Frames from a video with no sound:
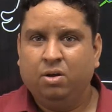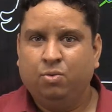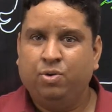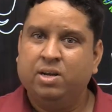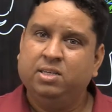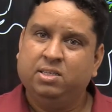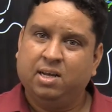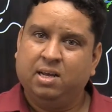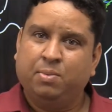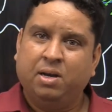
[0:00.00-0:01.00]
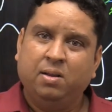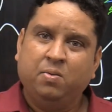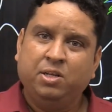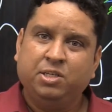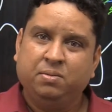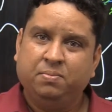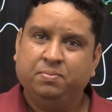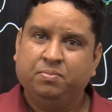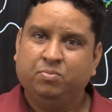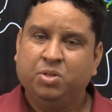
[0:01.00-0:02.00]
one is the Himalayan region,
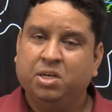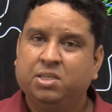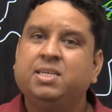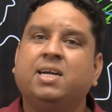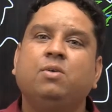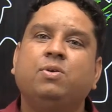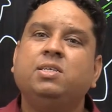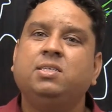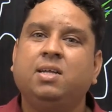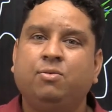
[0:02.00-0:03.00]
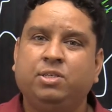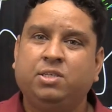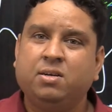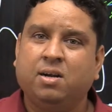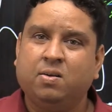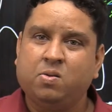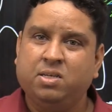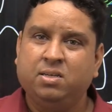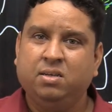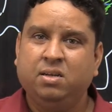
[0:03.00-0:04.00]
second one is the Western Ghat region,